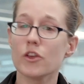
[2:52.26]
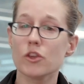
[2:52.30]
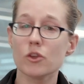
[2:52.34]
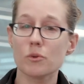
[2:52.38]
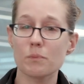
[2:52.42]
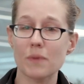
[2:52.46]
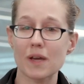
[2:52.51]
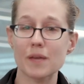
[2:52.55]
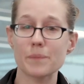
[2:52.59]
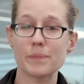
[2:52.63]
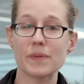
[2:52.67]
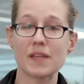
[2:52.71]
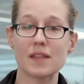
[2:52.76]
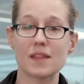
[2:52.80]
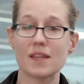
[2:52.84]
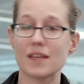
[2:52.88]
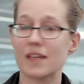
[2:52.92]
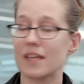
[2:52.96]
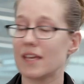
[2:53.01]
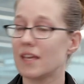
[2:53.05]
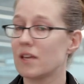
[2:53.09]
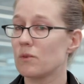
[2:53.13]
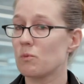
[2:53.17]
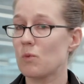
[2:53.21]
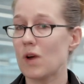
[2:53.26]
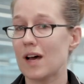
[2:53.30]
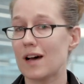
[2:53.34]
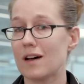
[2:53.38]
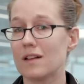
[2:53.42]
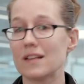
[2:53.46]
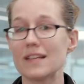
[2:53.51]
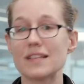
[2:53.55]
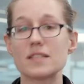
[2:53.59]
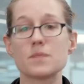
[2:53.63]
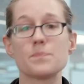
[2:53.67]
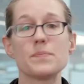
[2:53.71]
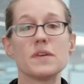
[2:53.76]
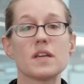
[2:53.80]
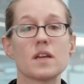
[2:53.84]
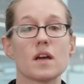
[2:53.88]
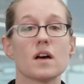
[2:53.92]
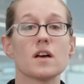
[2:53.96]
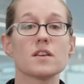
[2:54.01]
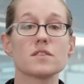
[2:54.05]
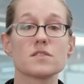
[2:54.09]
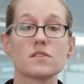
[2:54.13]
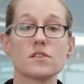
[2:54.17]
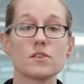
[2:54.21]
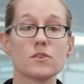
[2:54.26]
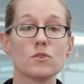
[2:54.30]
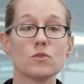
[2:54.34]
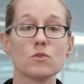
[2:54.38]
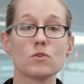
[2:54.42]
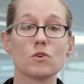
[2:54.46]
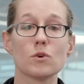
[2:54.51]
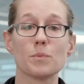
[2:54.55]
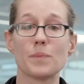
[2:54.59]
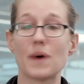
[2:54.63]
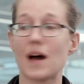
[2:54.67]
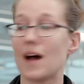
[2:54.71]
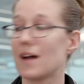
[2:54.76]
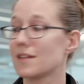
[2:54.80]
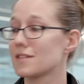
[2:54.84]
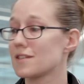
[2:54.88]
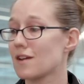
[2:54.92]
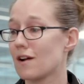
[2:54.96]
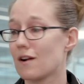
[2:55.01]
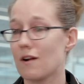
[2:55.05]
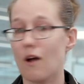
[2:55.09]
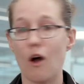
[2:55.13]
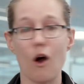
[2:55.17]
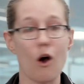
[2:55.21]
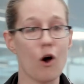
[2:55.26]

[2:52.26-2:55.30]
you might be thinking, well, it's because the Google bots are